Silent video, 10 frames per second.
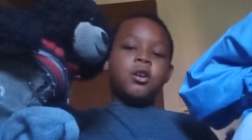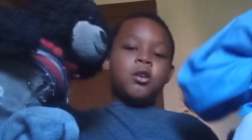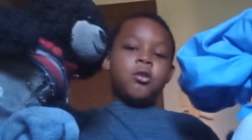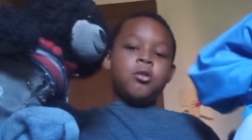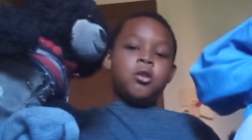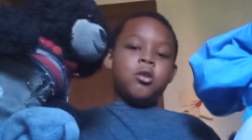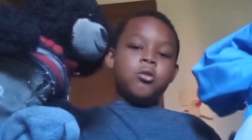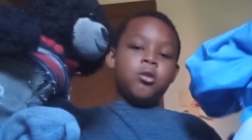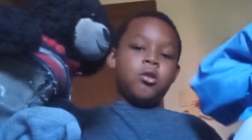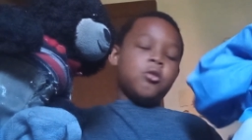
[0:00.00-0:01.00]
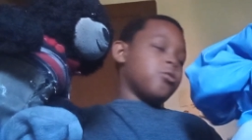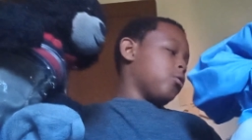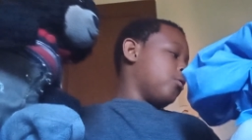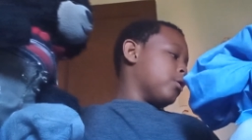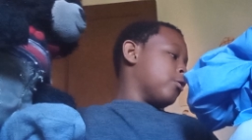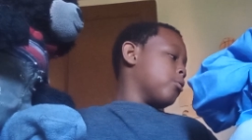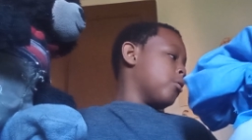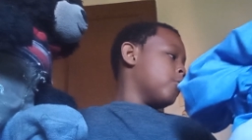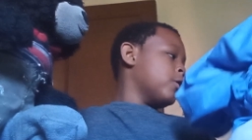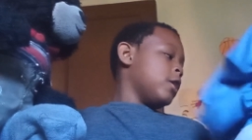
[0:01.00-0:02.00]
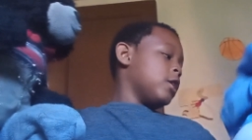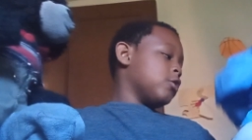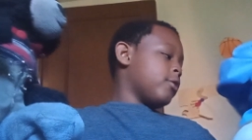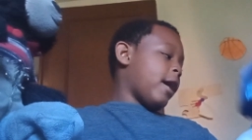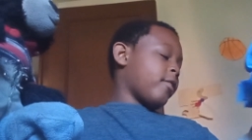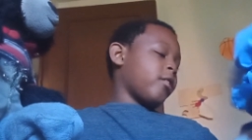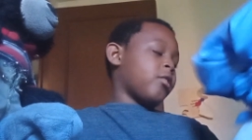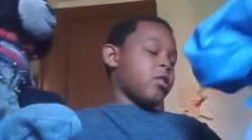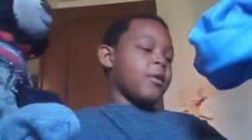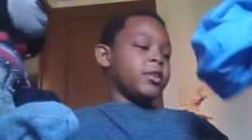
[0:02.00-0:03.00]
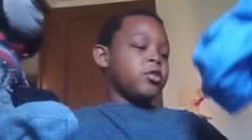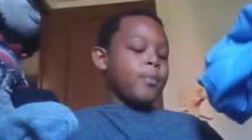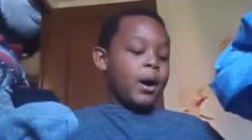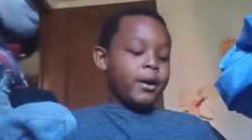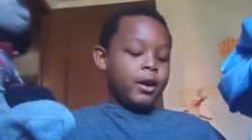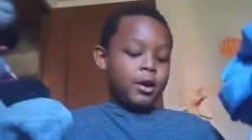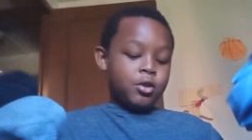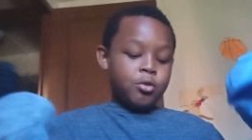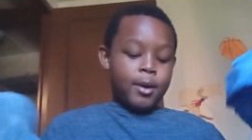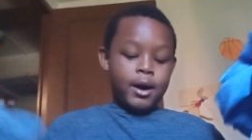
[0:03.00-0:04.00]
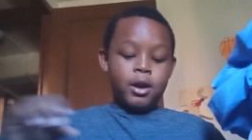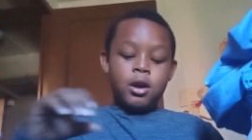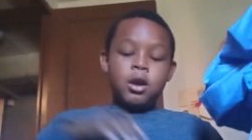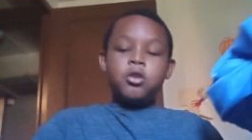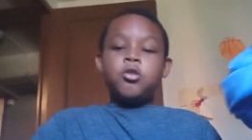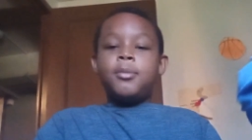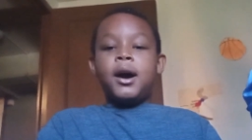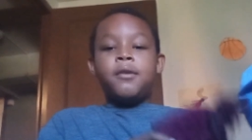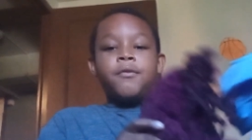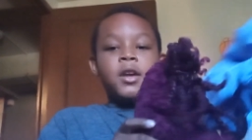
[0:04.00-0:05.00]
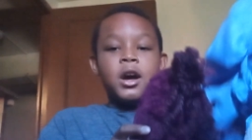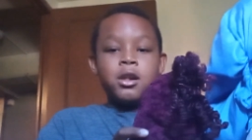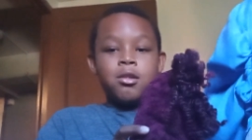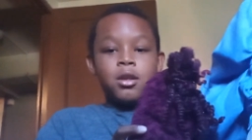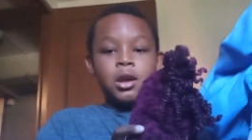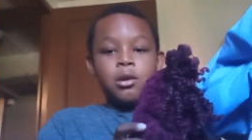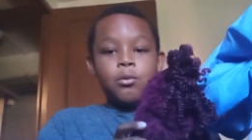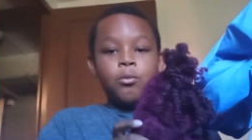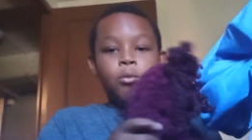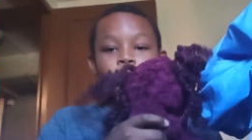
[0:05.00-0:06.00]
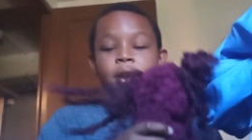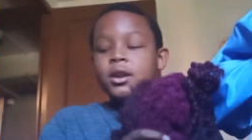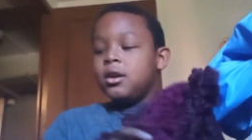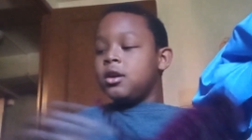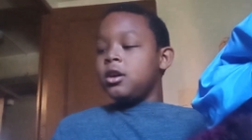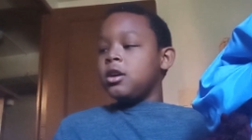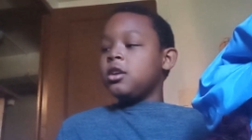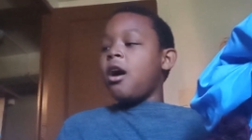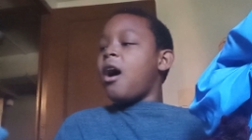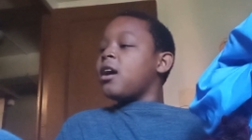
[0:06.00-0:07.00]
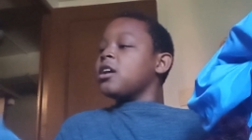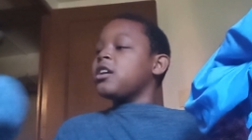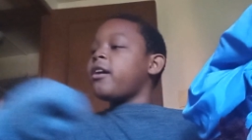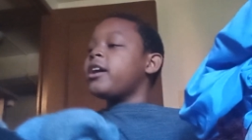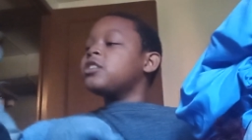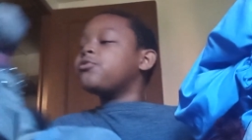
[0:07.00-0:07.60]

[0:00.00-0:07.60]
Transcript: Oh, hold, hold on, hold on. You gotta say sorry to my, to my, to my fiance. What? You're engaged,